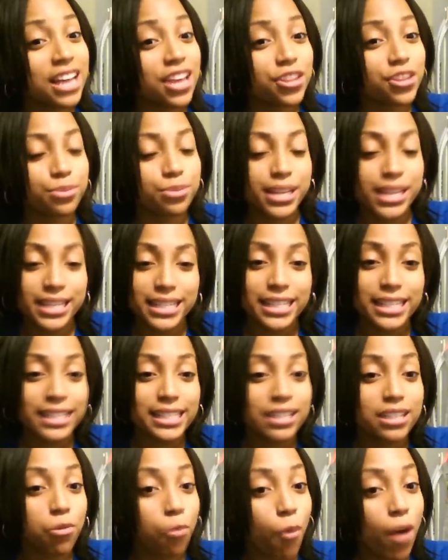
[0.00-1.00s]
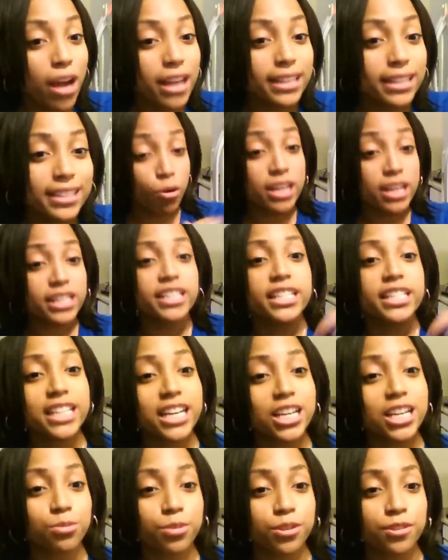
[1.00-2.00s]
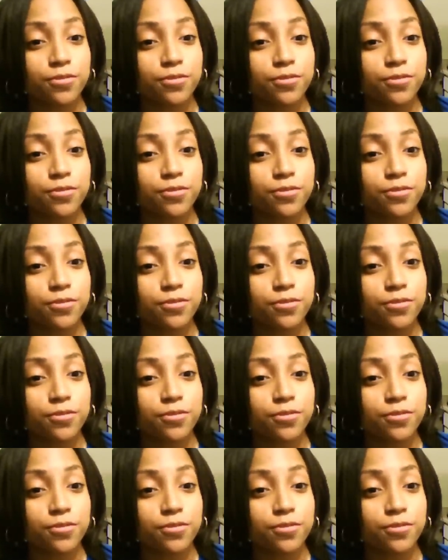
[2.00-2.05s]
Another reason. What she does with